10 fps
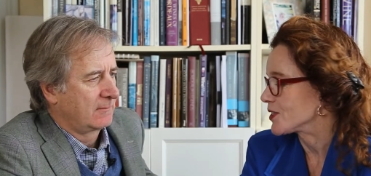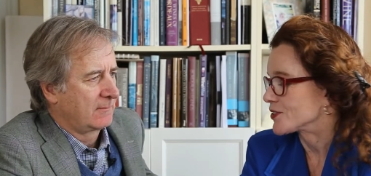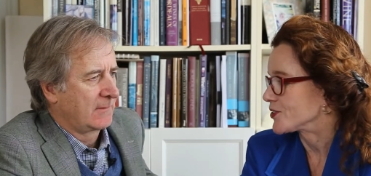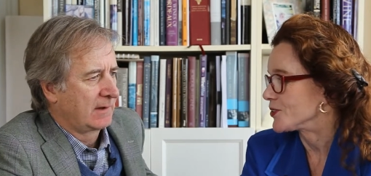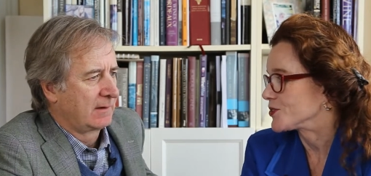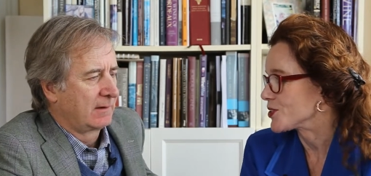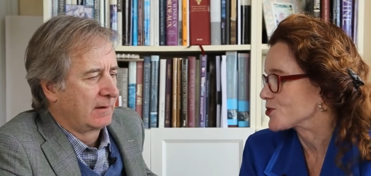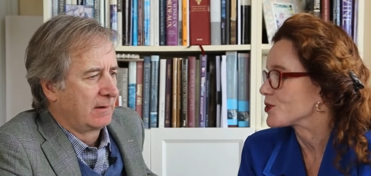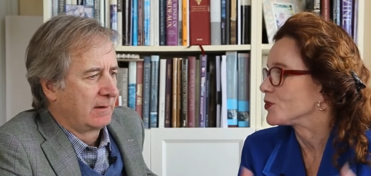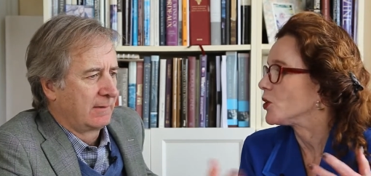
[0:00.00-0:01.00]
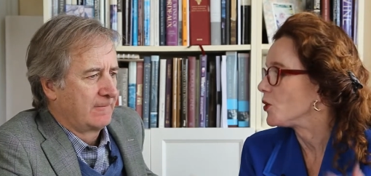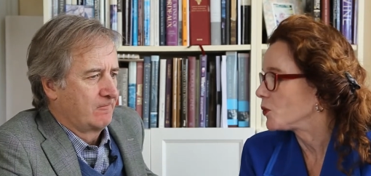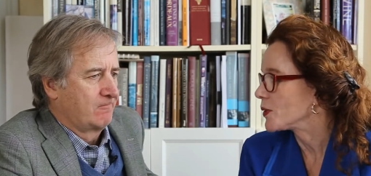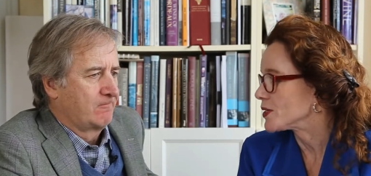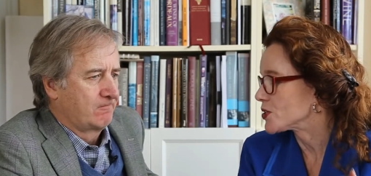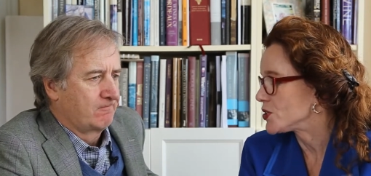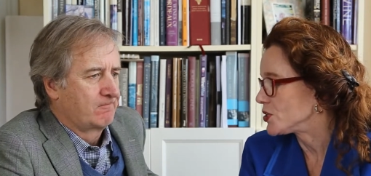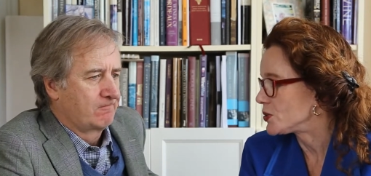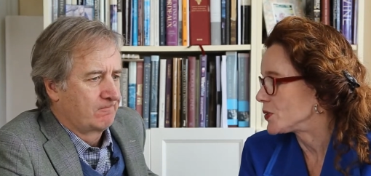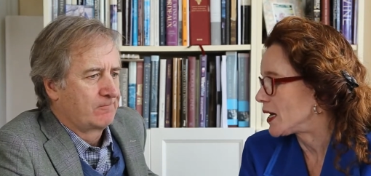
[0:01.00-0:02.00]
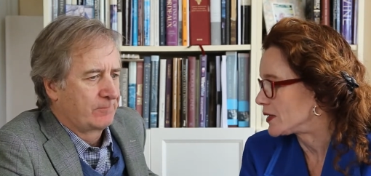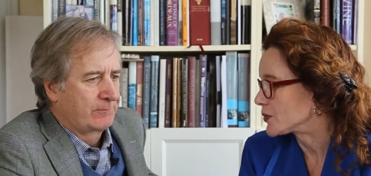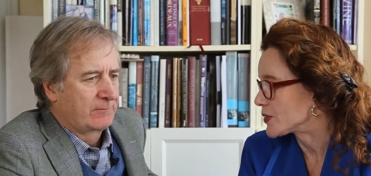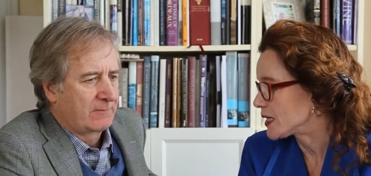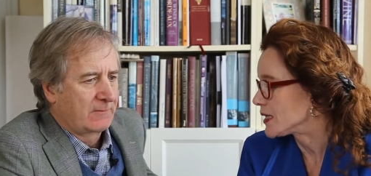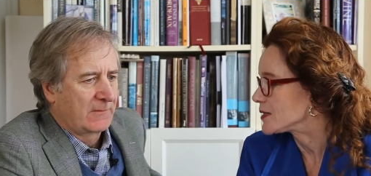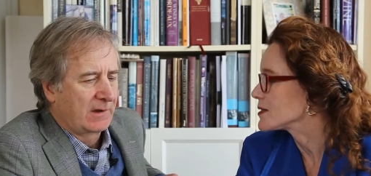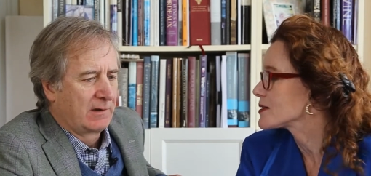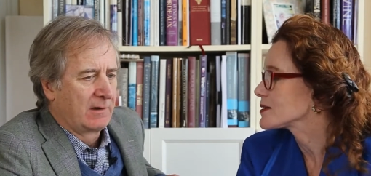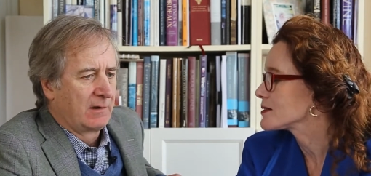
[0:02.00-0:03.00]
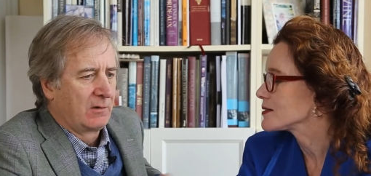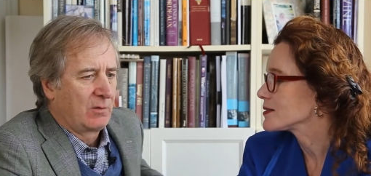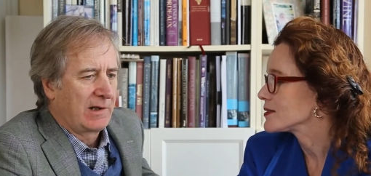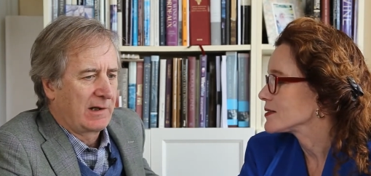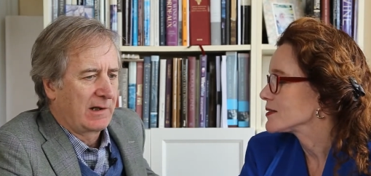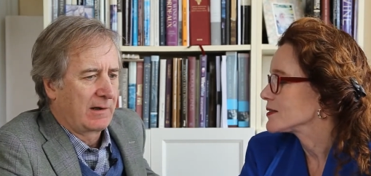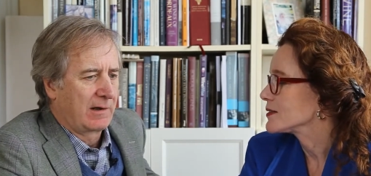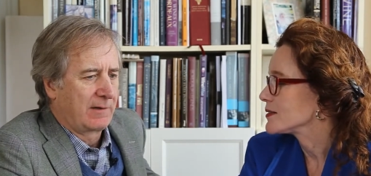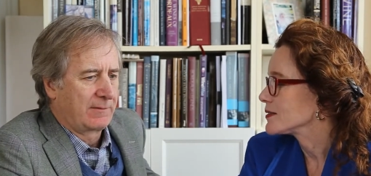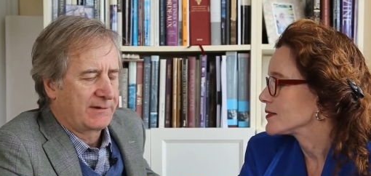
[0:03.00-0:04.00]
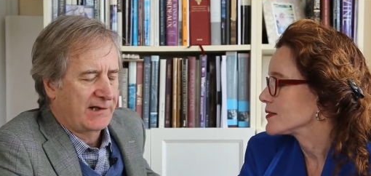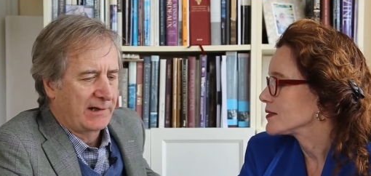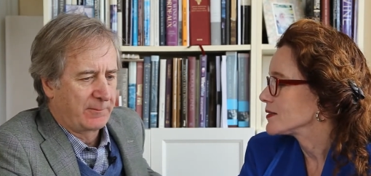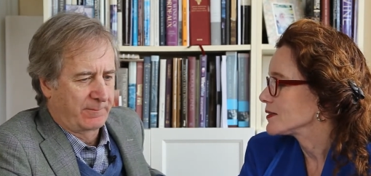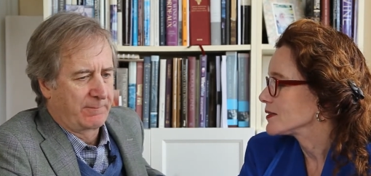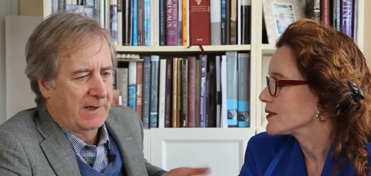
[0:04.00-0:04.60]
Speaker 1: You just sort of always knew how to taste.
Speaker 2: Well, so my